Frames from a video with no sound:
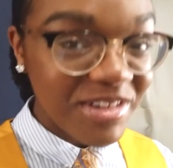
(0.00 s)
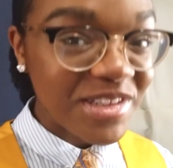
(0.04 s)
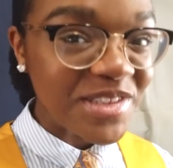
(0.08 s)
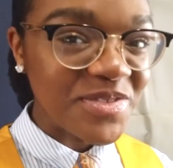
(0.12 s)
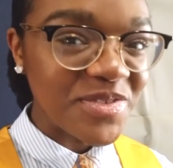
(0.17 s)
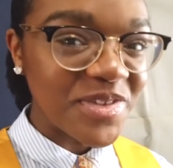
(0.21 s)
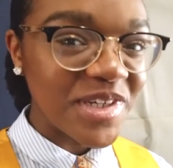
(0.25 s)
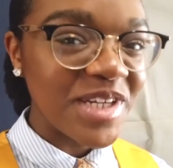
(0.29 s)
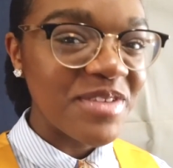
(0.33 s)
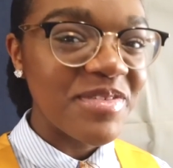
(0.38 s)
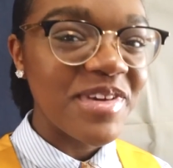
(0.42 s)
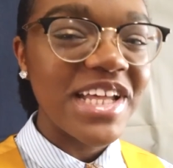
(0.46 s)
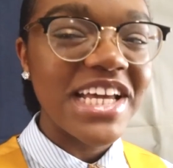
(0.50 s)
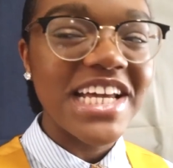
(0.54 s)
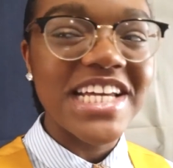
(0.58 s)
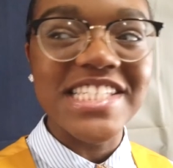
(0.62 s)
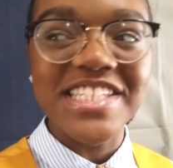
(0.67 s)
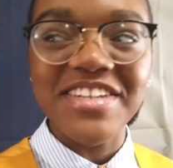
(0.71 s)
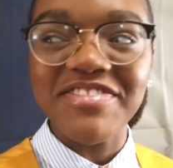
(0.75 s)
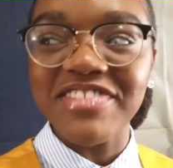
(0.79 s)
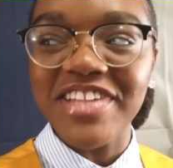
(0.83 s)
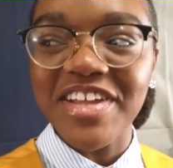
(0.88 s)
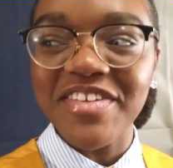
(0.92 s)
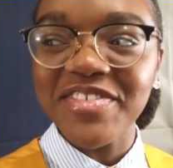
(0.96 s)
I was worried about it
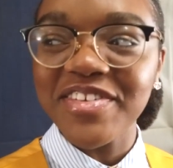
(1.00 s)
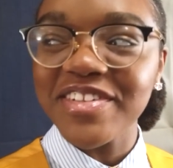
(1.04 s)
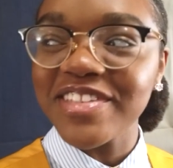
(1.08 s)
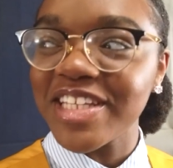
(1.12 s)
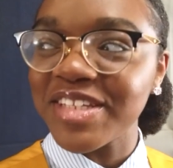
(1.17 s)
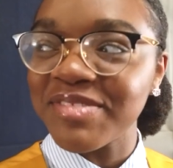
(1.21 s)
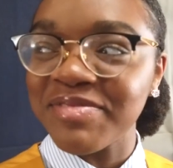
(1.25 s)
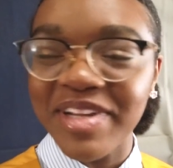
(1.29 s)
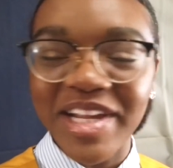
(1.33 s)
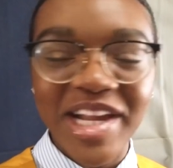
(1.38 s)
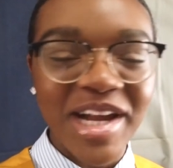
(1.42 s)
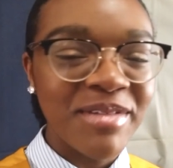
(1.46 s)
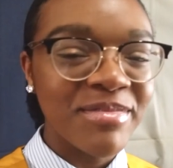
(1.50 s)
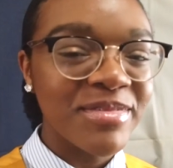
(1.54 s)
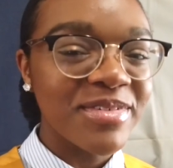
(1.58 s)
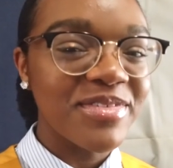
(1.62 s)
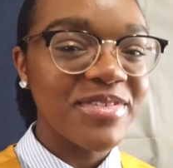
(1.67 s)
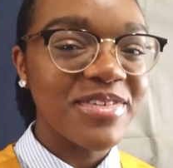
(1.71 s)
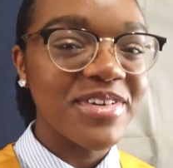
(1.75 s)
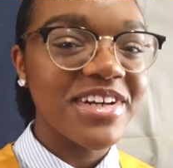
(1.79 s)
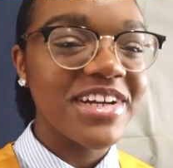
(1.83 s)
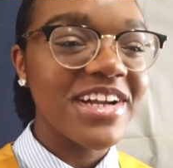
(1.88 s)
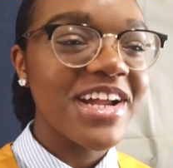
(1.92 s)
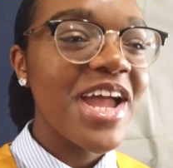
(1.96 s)
because I've never laid my hair
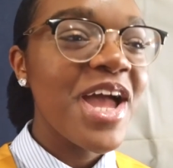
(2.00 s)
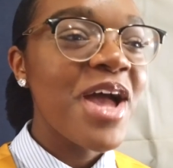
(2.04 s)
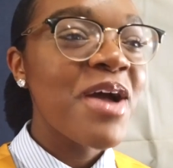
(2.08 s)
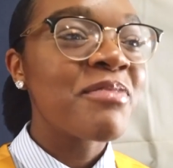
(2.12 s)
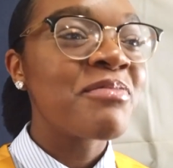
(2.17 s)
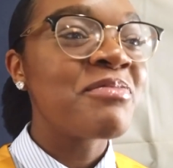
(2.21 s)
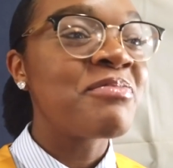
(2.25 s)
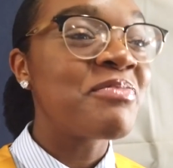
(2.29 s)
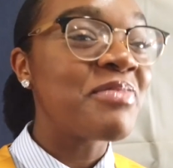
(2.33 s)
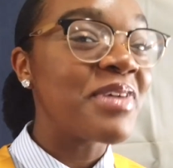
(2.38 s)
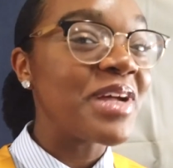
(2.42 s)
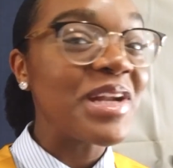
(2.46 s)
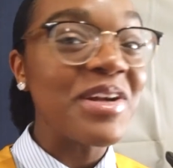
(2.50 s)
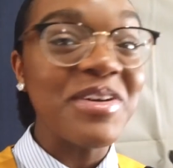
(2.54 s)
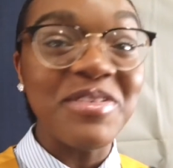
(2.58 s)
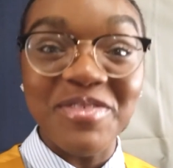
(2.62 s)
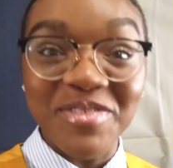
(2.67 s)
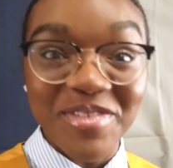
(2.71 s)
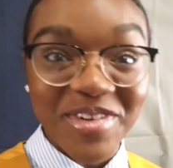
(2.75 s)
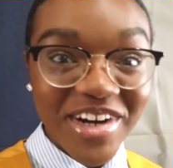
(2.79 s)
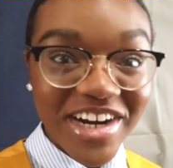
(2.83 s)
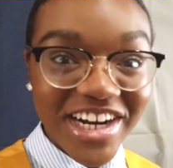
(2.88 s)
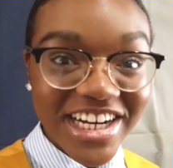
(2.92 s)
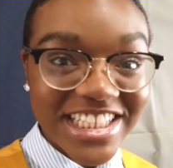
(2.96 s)
before, but it
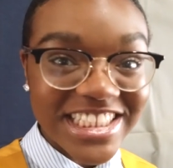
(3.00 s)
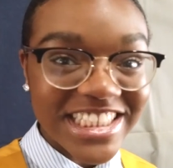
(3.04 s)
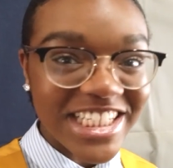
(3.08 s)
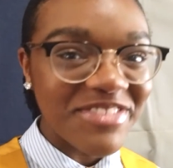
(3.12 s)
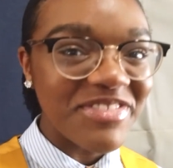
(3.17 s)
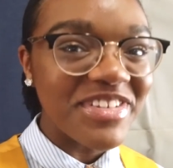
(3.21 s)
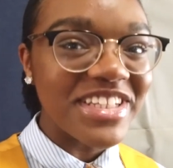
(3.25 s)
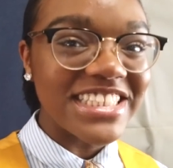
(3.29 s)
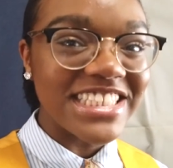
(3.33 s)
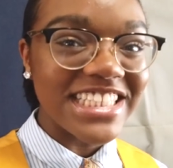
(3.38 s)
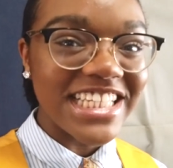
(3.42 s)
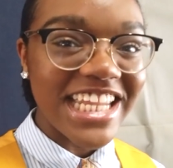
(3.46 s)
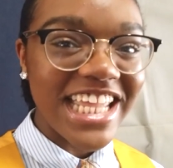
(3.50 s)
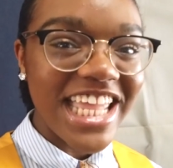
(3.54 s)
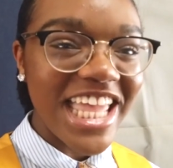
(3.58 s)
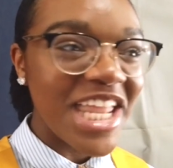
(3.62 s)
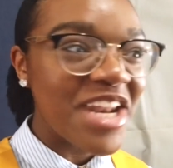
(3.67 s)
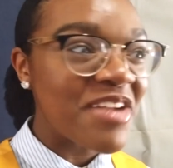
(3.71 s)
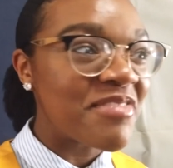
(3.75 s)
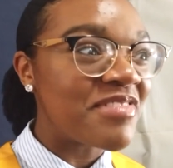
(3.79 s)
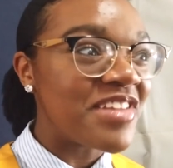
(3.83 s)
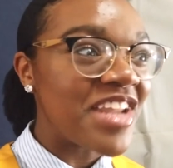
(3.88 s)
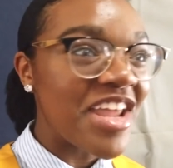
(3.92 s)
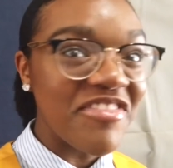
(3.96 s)
worked and we did
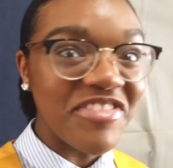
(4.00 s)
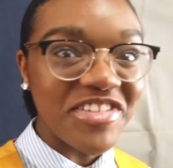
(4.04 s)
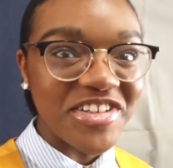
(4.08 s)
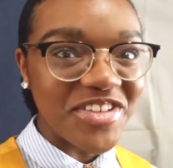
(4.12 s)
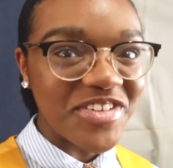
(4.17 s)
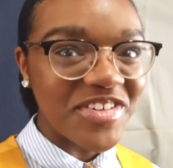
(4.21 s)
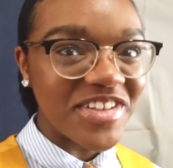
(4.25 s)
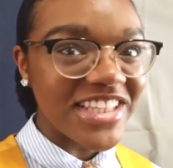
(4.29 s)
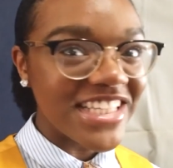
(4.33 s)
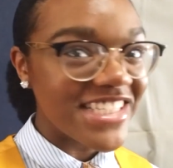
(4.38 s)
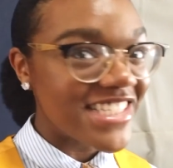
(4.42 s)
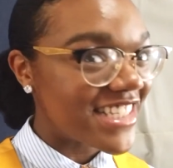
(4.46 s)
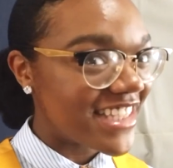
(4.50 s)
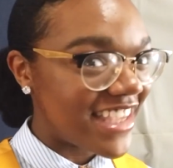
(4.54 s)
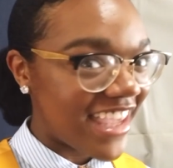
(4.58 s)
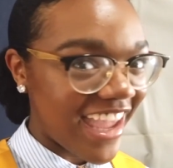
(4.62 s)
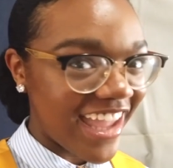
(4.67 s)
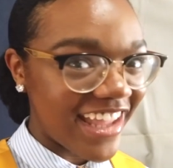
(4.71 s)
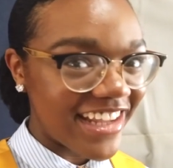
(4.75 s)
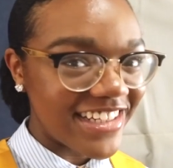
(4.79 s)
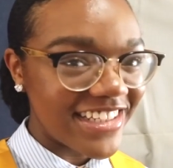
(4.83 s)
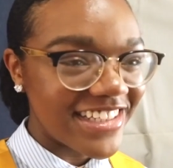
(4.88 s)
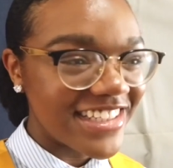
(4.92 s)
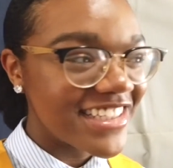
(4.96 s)
it and I'm never doing this
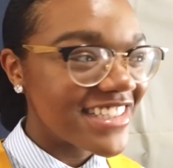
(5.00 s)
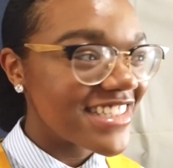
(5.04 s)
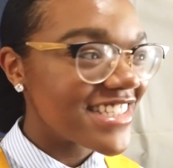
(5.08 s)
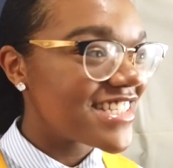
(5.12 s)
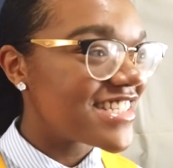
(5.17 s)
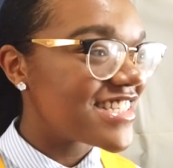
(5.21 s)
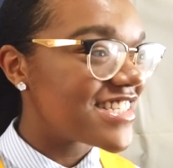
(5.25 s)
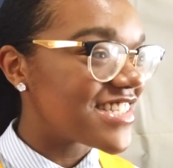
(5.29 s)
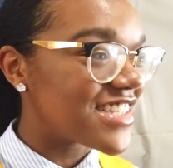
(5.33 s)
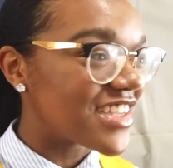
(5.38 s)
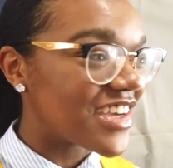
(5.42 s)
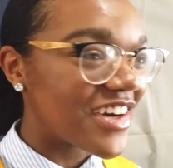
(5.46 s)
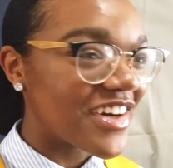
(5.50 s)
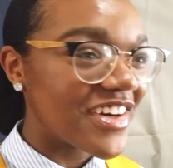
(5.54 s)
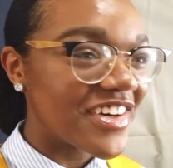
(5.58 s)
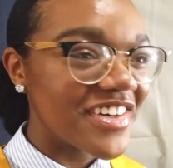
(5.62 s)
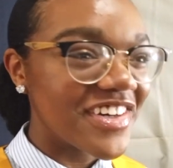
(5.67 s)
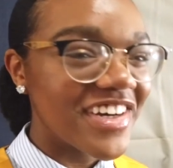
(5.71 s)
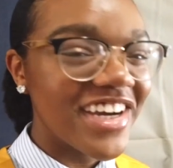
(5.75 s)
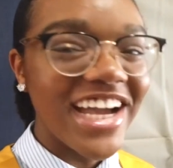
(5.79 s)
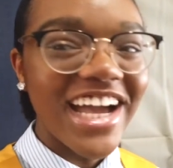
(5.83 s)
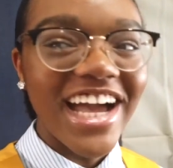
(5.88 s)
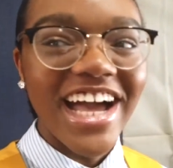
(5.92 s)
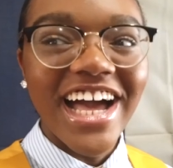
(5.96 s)
again.
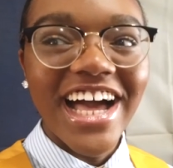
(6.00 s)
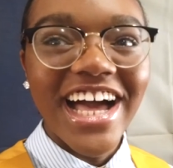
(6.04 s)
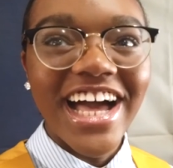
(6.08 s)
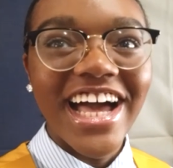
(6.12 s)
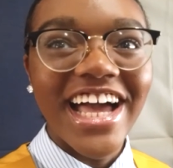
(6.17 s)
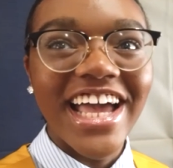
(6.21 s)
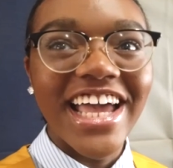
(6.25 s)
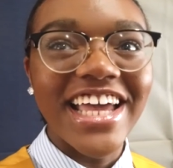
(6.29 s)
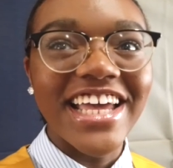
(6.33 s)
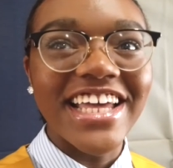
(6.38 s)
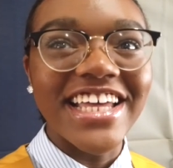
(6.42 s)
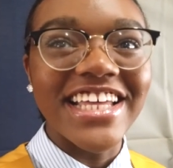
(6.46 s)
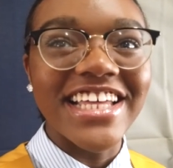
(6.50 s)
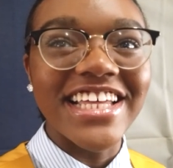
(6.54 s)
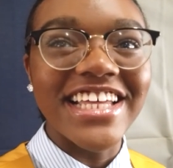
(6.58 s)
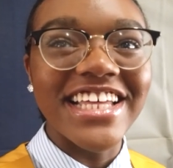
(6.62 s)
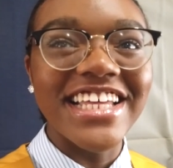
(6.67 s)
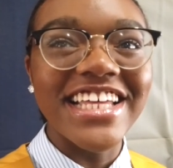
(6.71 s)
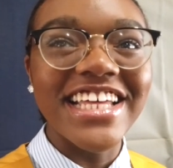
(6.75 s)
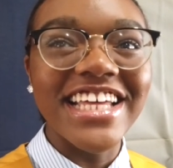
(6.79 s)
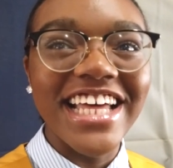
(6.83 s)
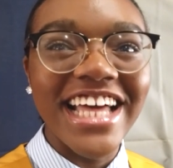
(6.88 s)
So, uh,